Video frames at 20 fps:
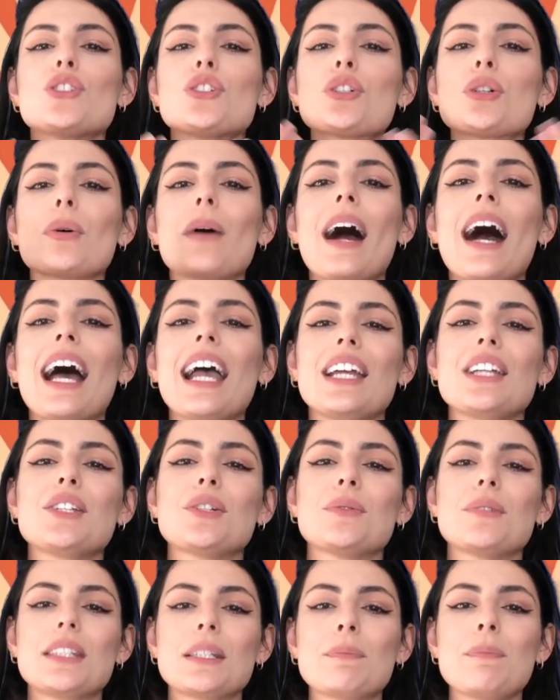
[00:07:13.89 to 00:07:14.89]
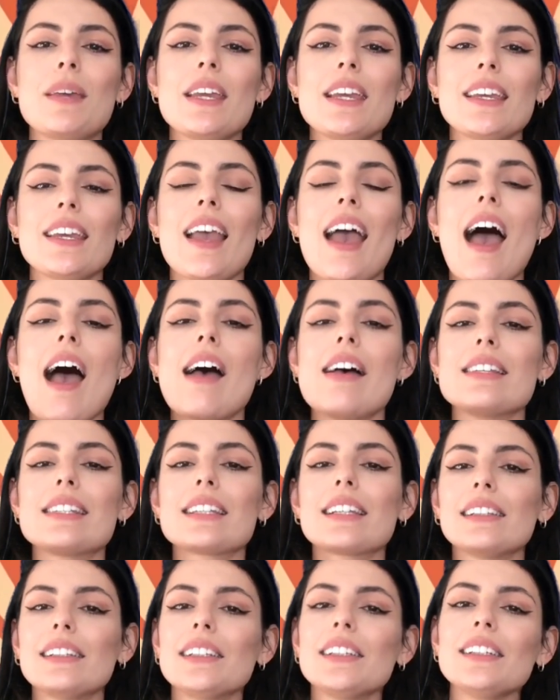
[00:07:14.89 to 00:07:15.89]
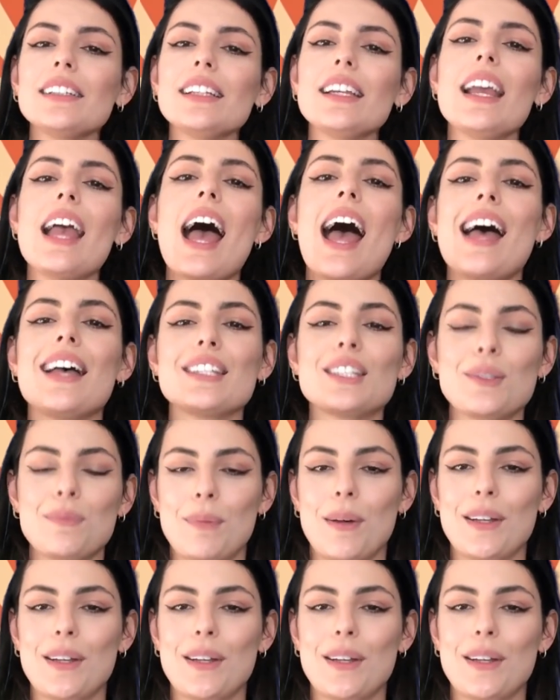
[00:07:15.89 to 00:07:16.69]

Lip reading: try to speak as clearly as